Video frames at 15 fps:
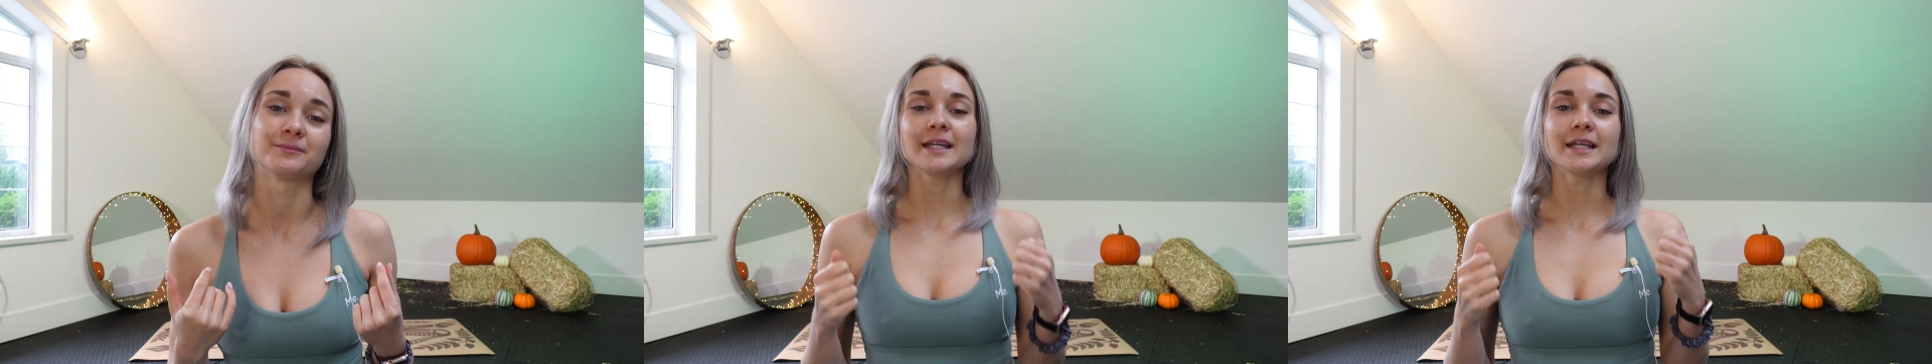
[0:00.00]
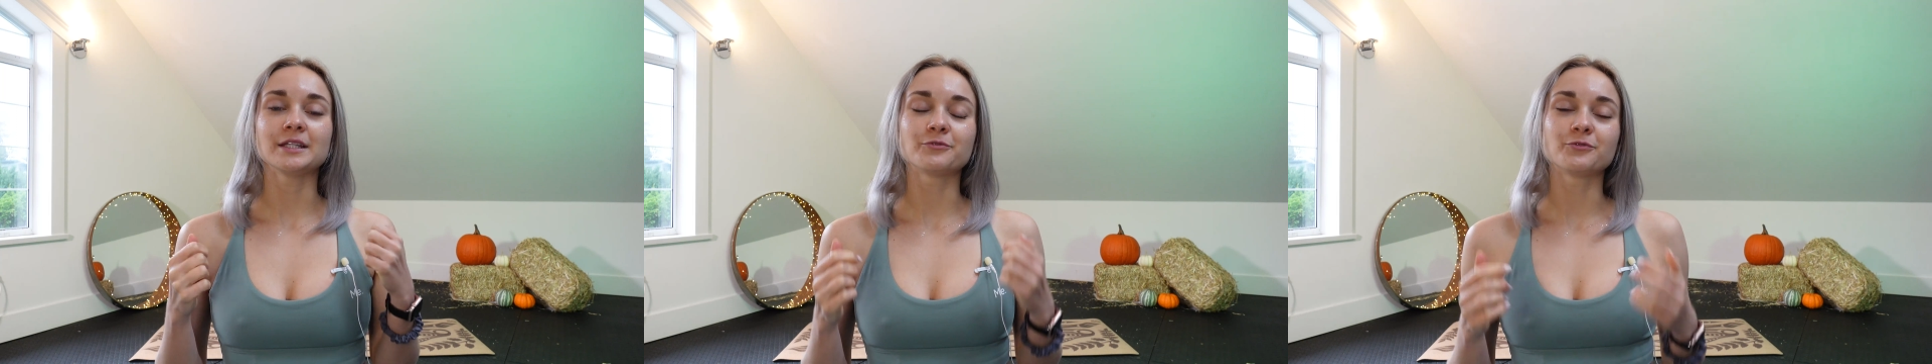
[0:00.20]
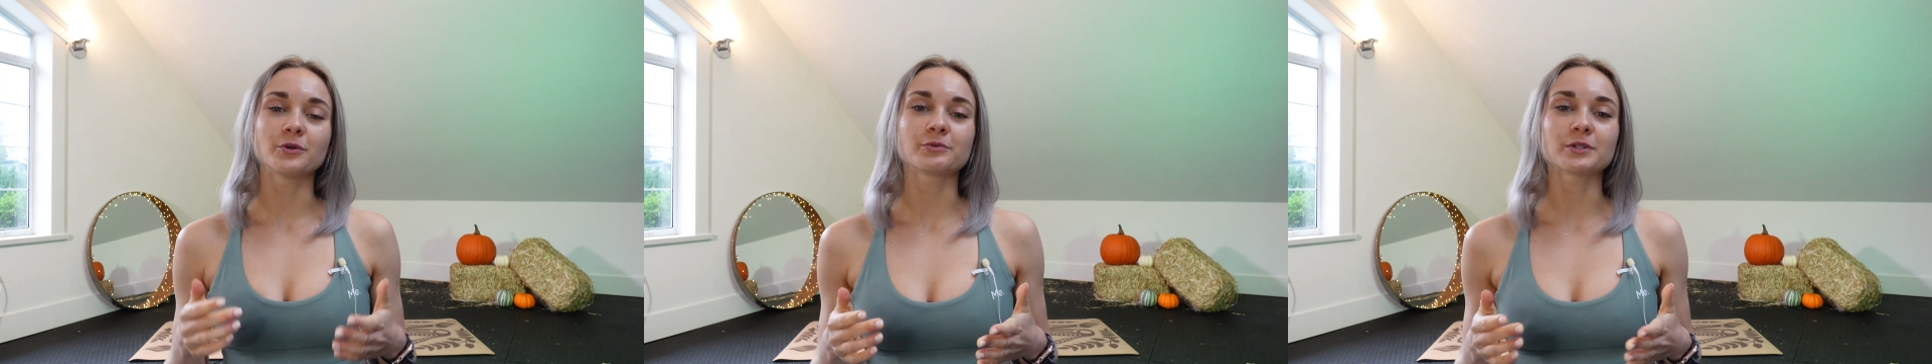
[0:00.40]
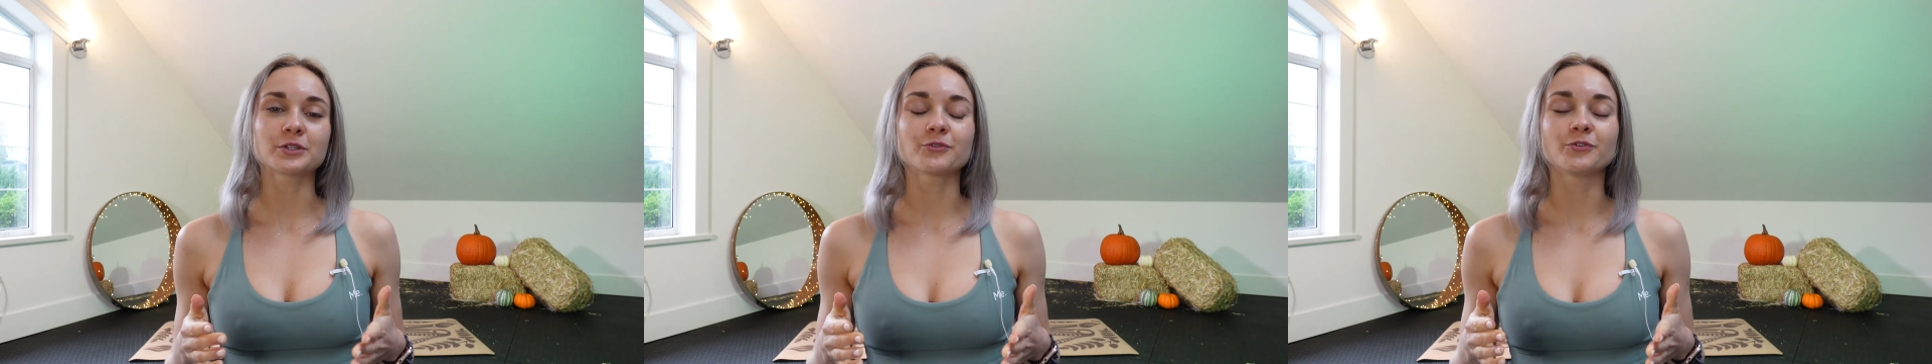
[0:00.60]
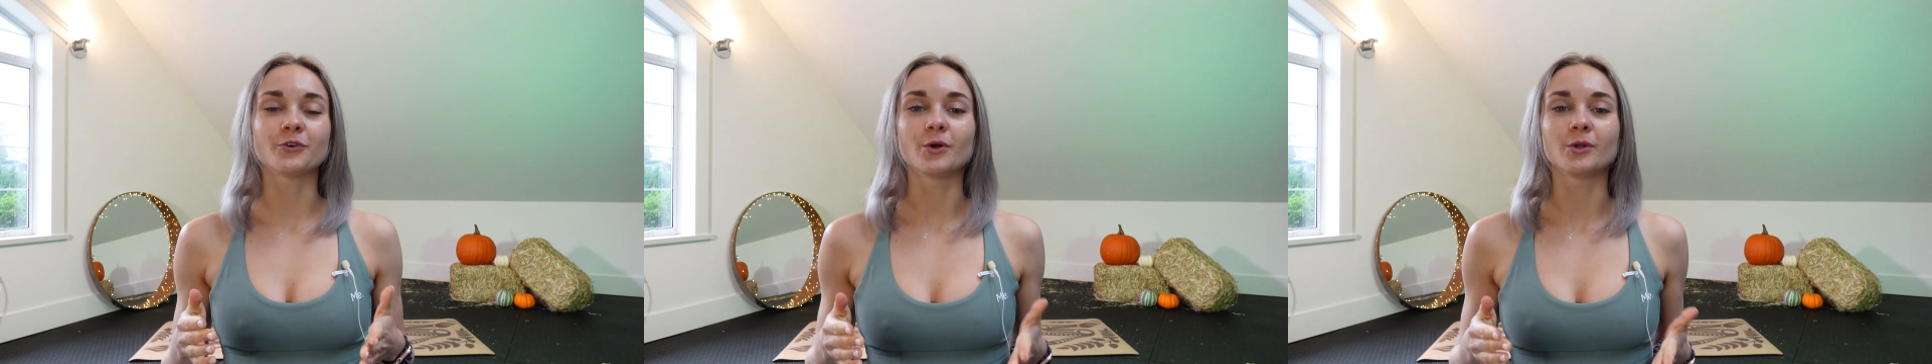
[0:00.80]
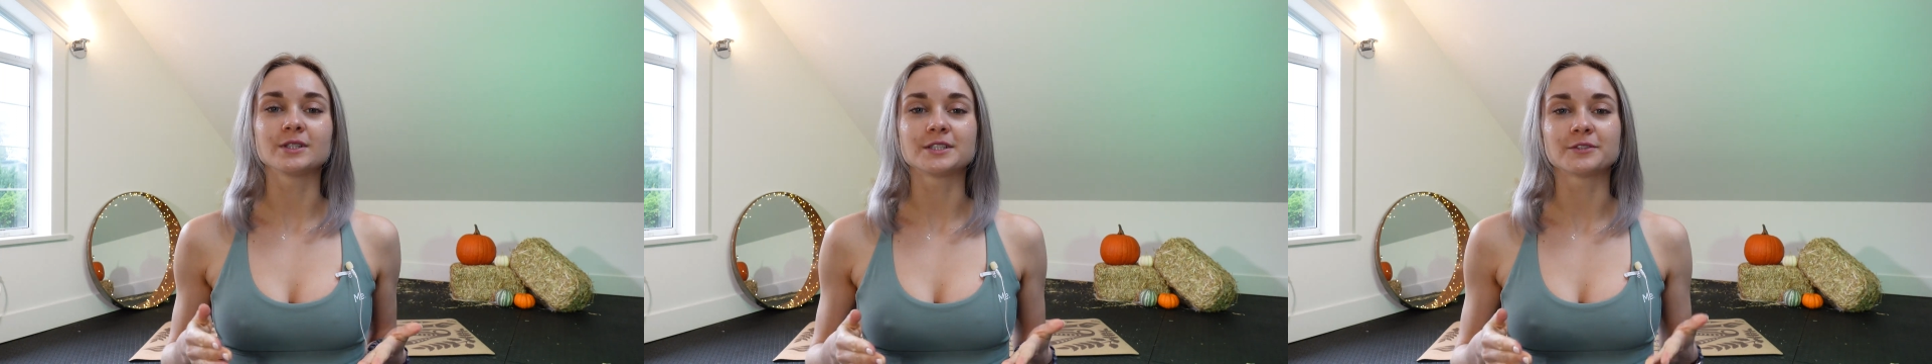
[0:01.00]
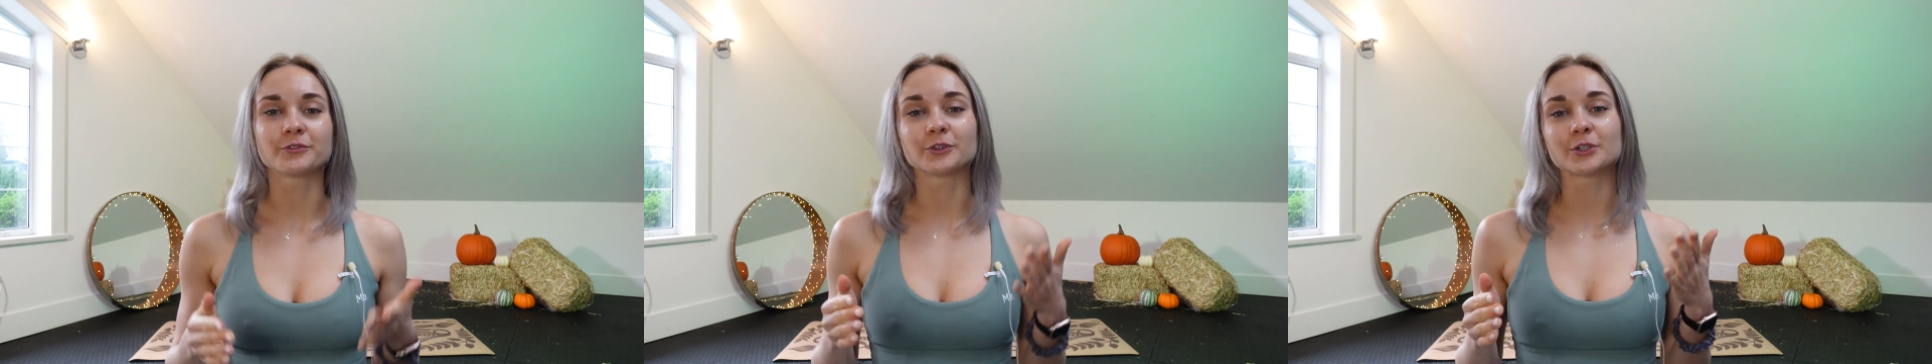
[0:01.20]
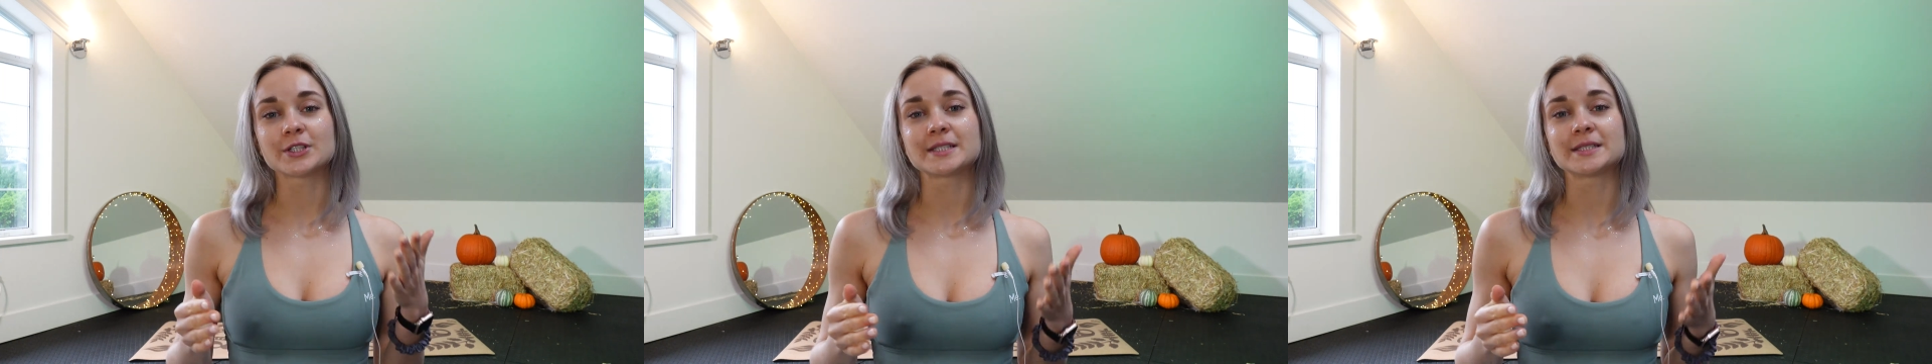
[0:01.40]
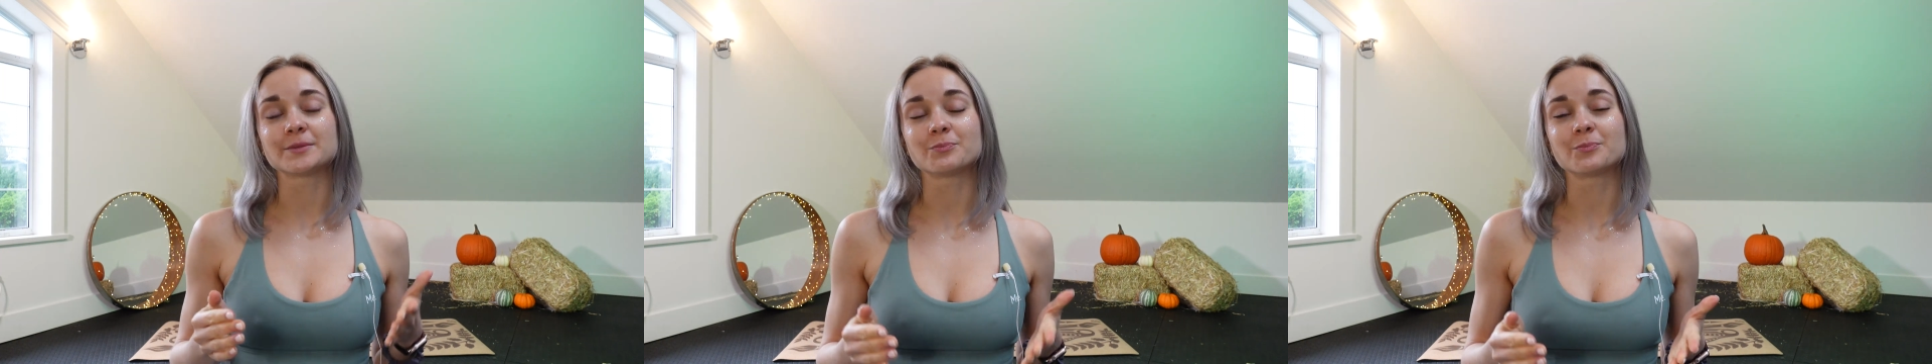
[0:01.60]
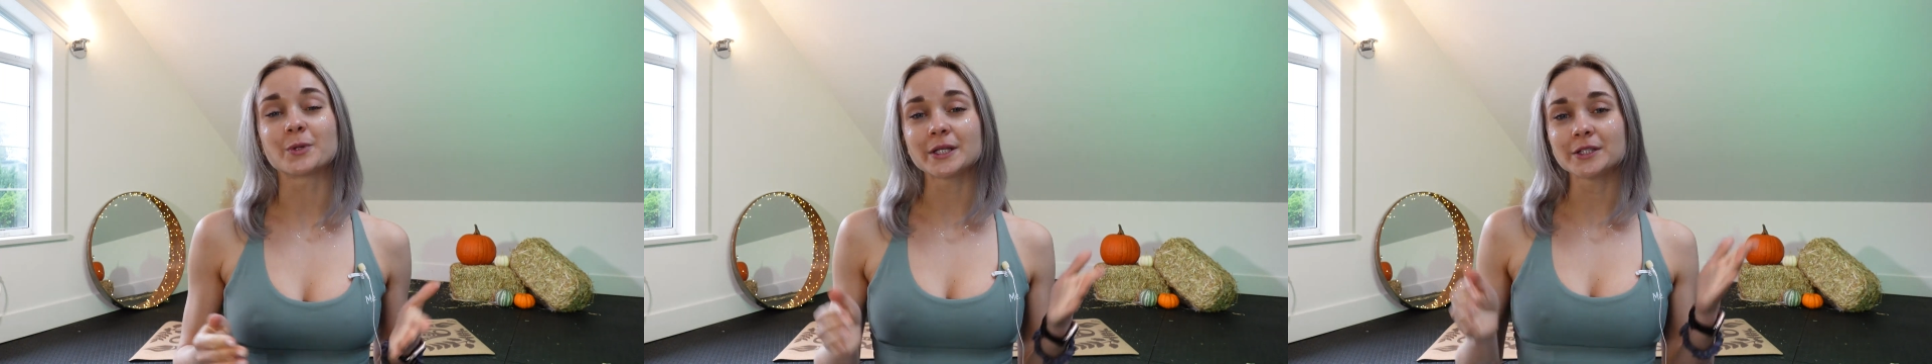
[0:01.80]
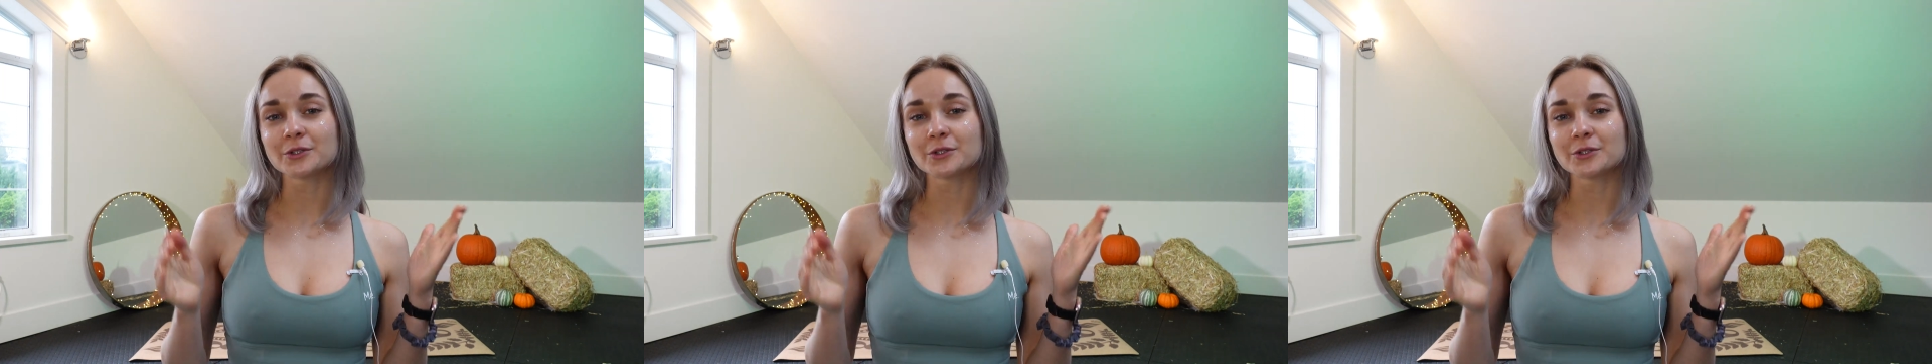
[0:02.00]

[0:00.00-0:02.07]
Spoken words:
In a forward fold, first bring